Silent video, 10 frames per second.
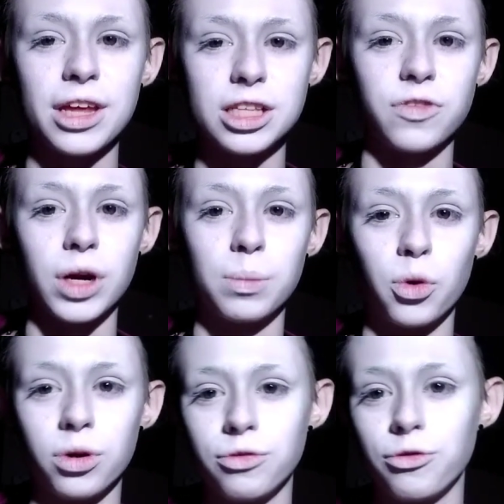it's very
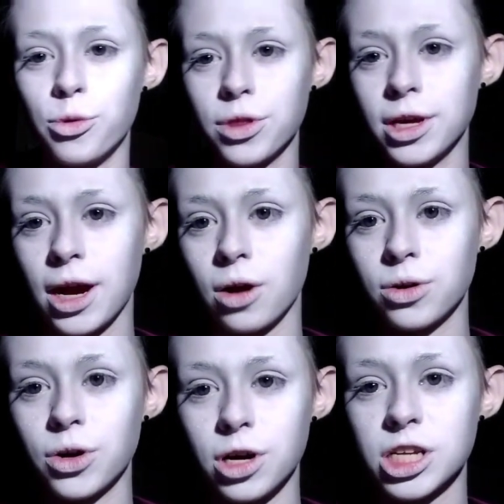important for the
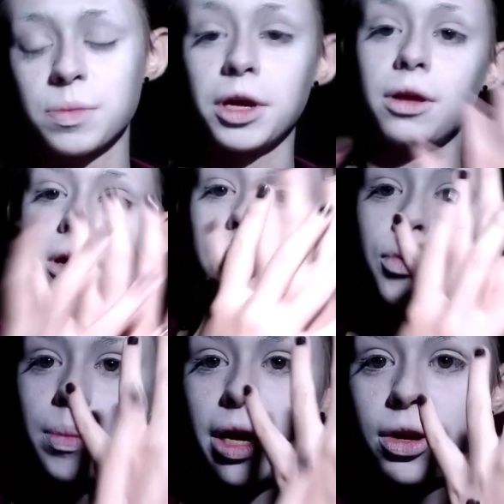character cosplay. If
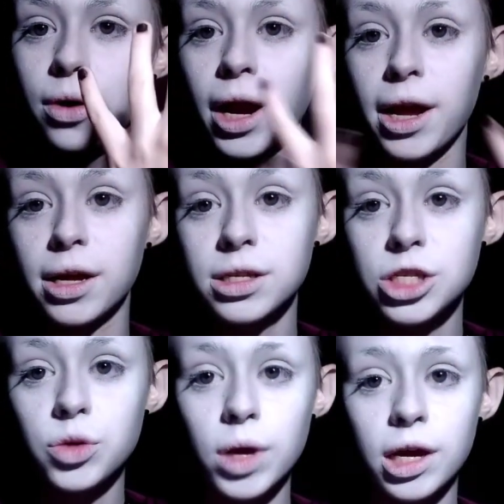you want to paint your
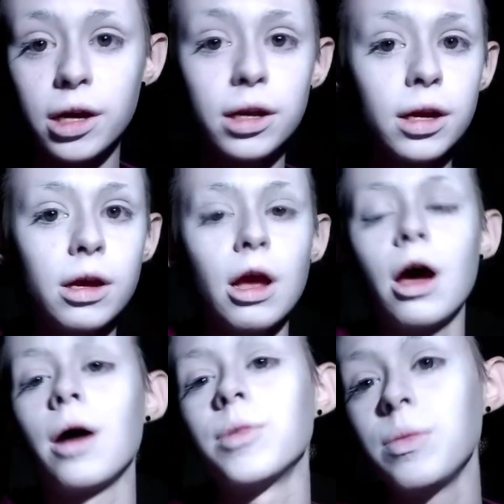hands, you can.
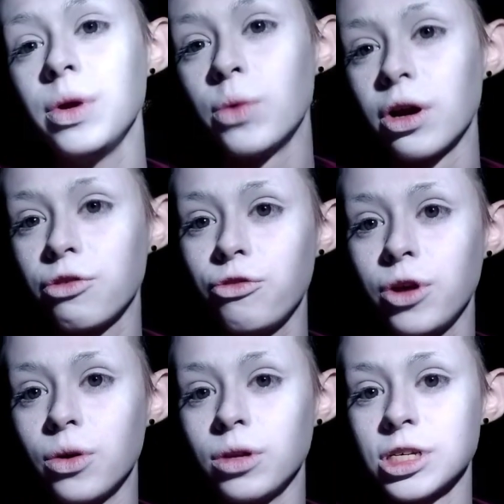I'm going to be wearing
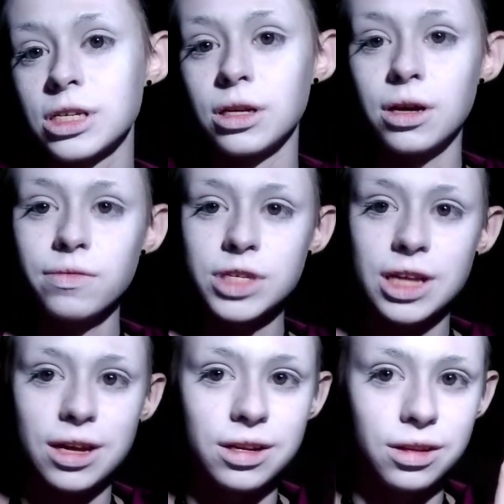fingerless gloves,
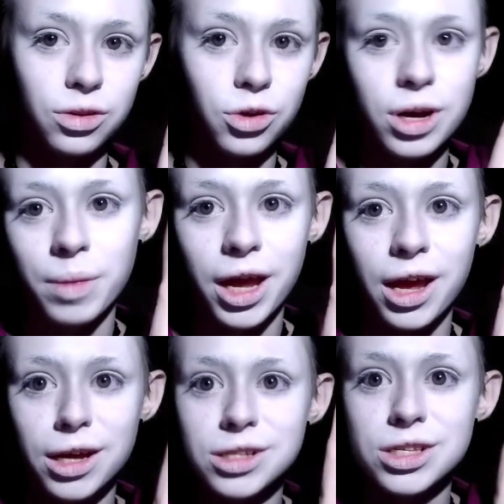and look at my
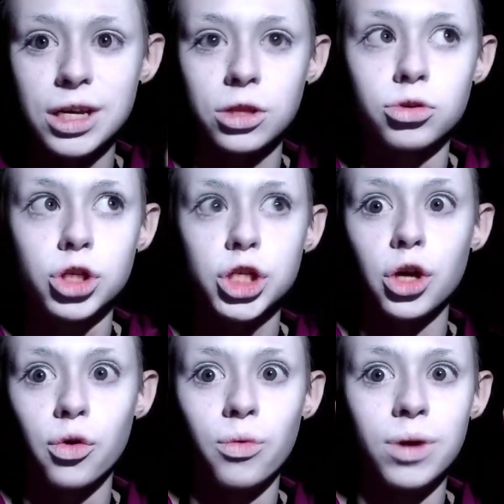hands, like they're
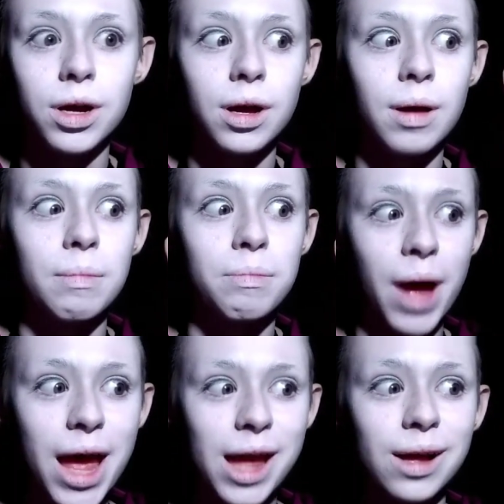so
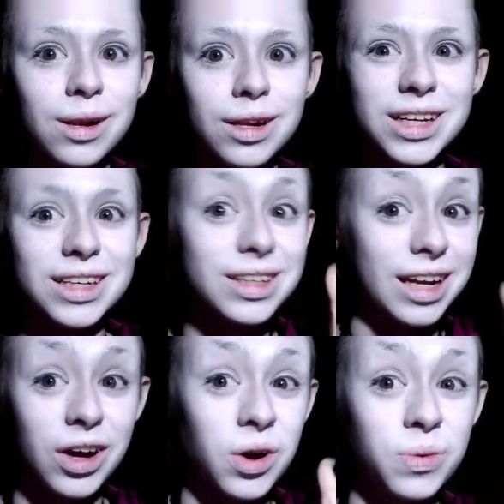pale,
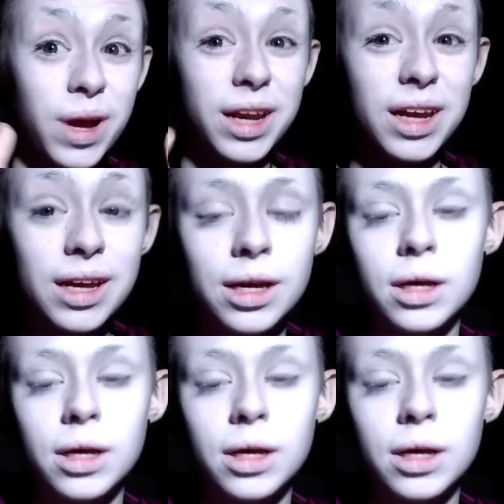like already.